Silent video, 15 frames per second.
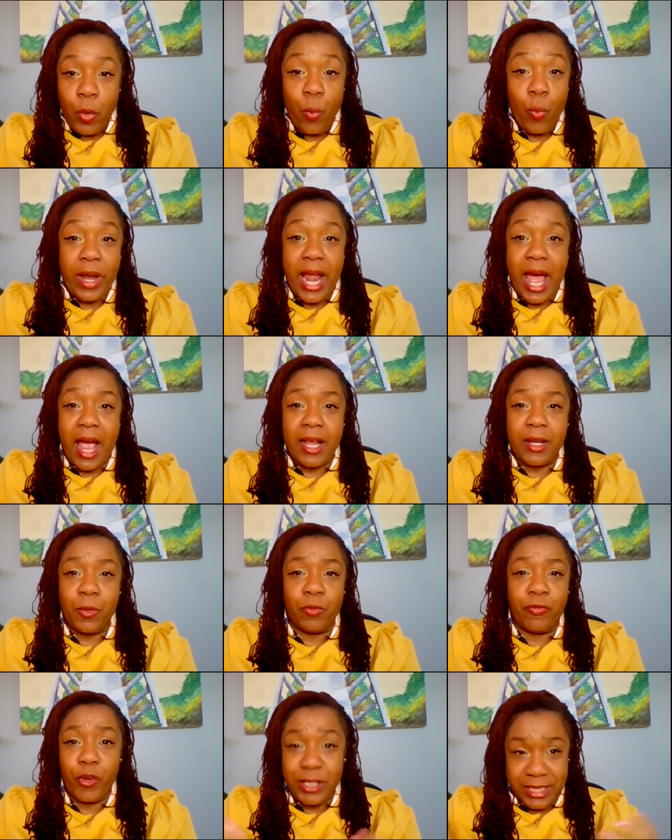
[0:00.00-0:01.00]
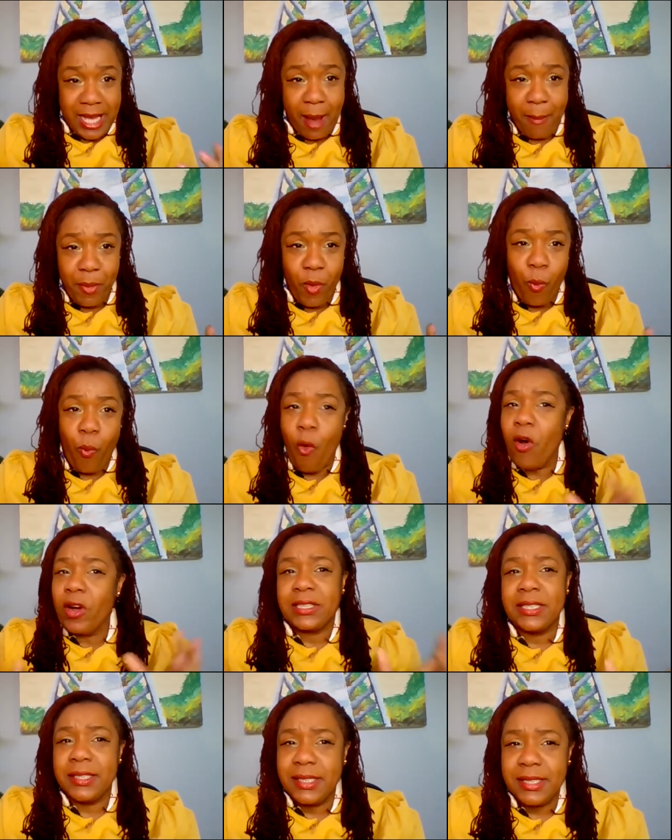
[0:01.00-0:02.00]
when I, for example,
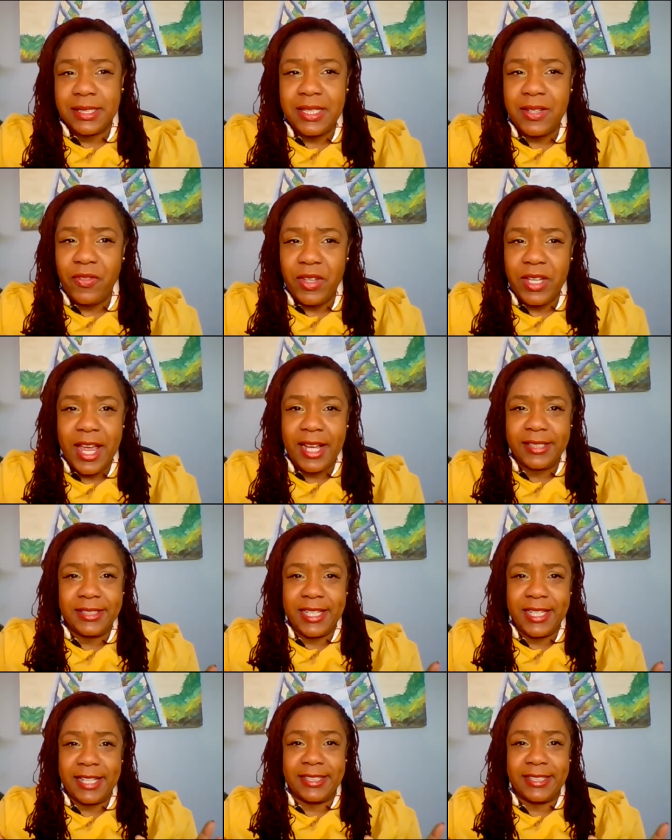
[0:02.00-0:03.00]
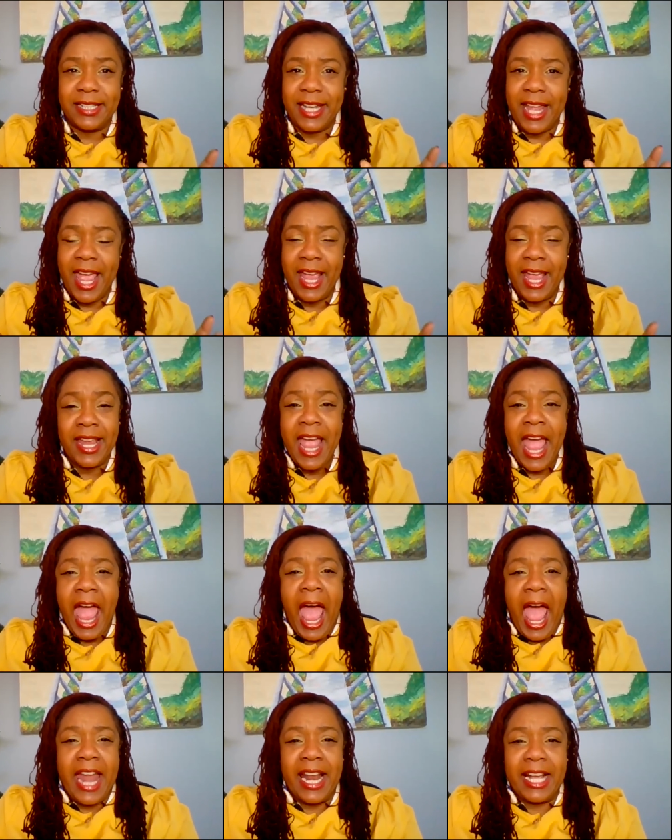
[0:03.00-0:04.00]
walked into CVS yesterday
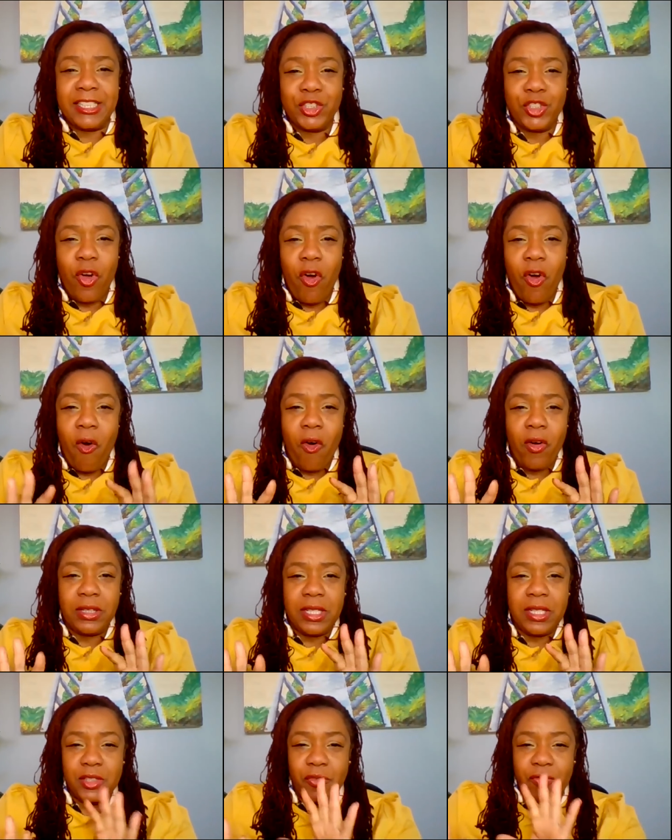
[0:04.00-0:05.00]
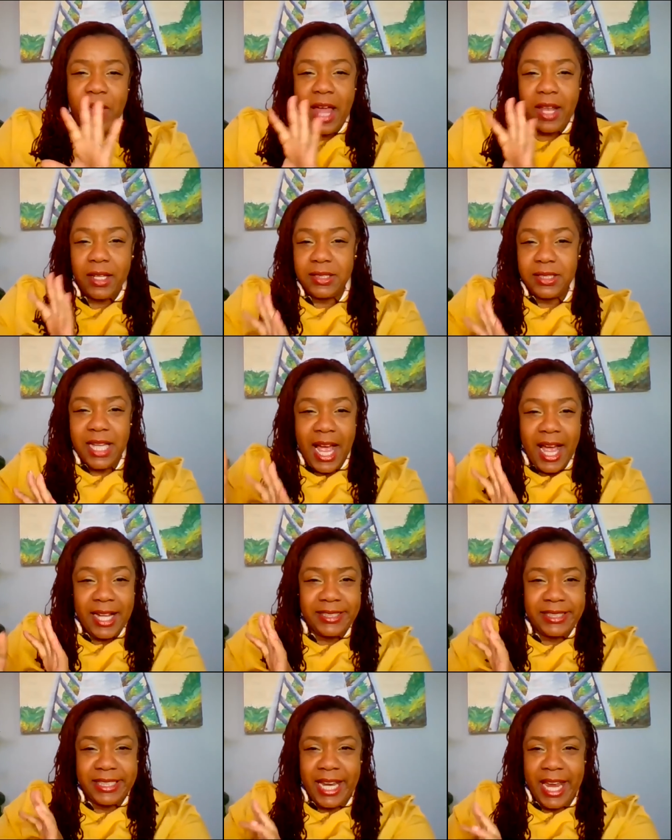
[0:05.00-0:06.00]
and I saw all these
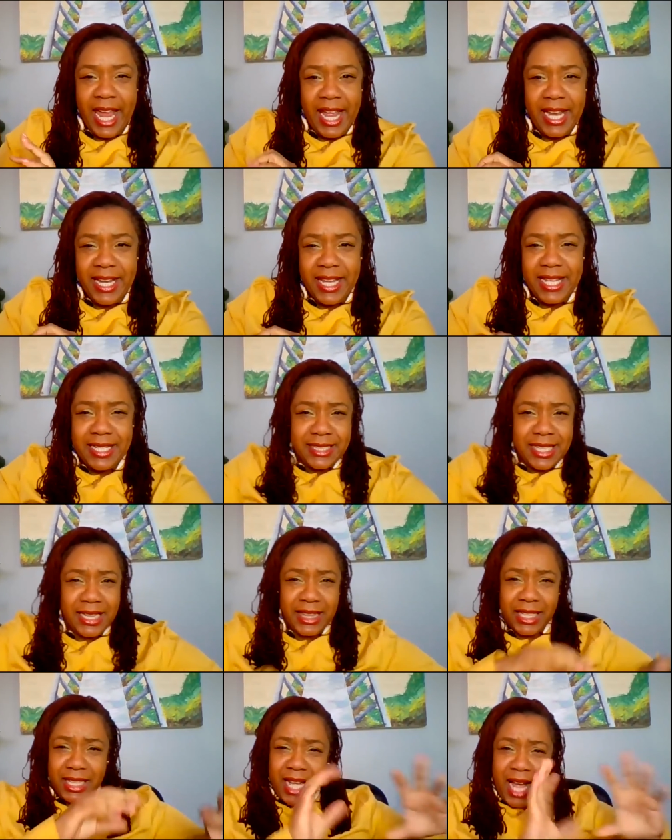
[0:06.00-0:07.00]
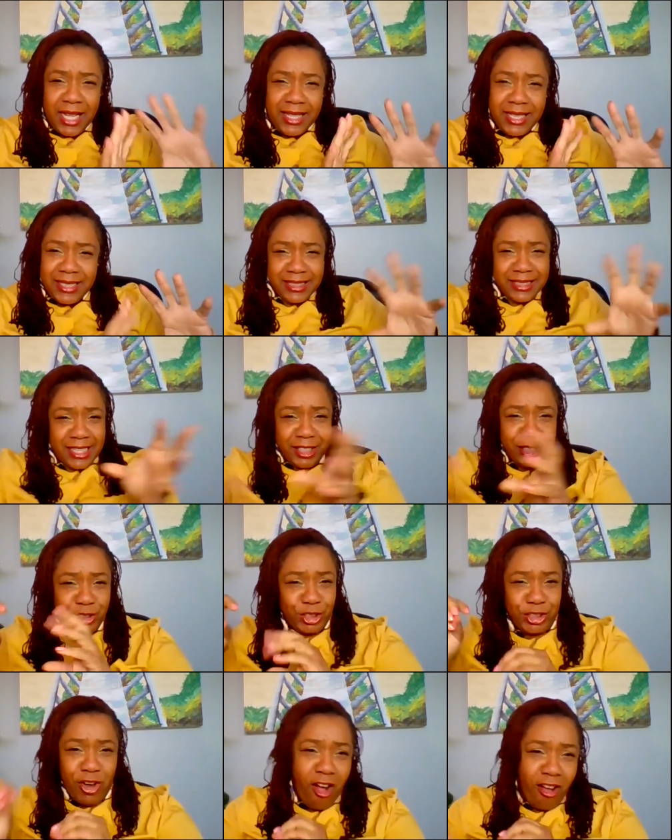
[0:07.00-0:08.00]
Valentine's candies and the colors and the
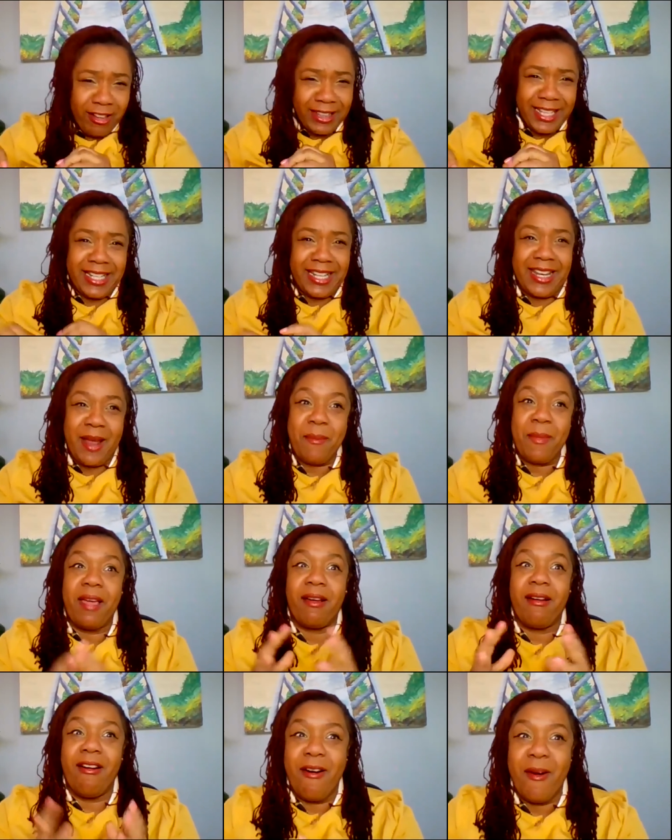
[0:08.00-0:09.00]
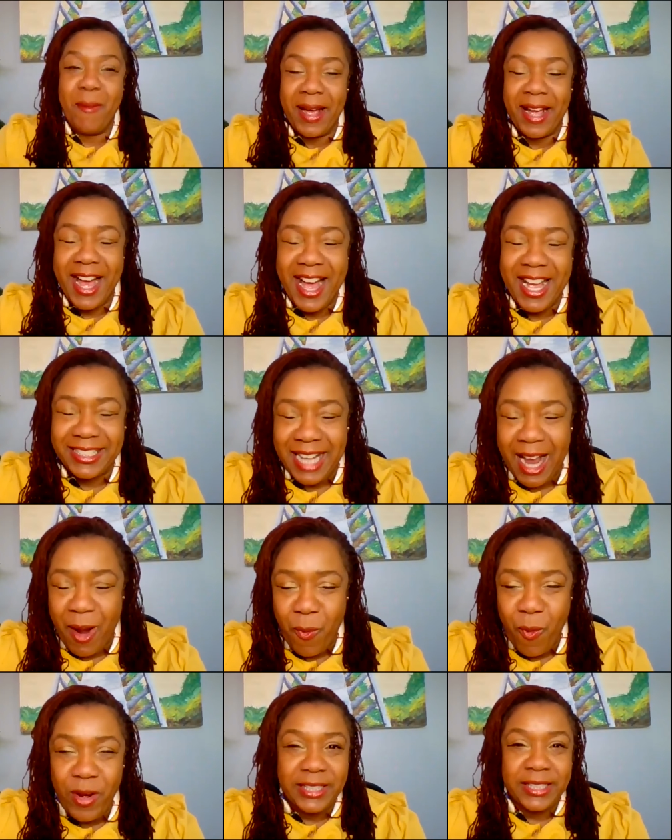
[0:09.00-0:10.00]
chocolate. And I'm like, oh my gosh, I
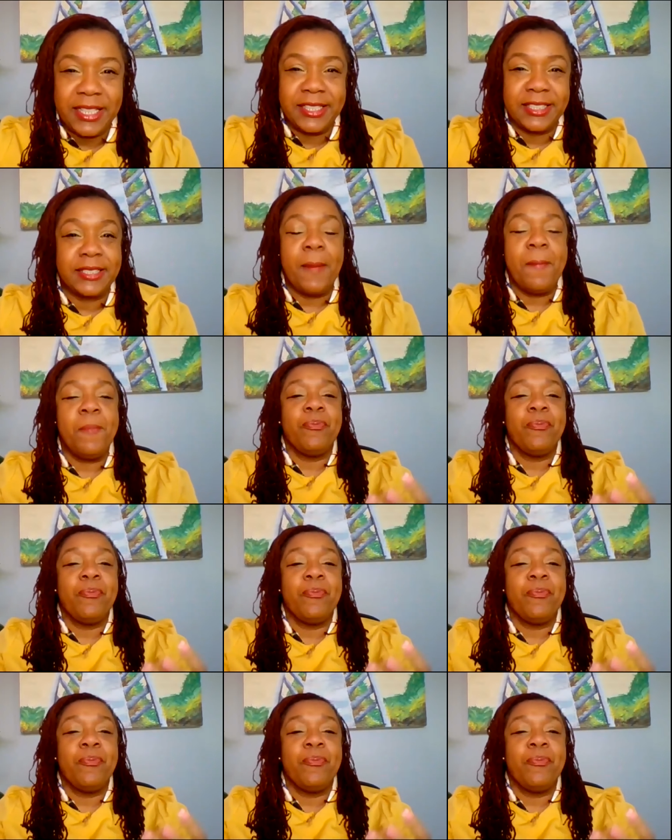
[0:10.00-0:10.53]
want this.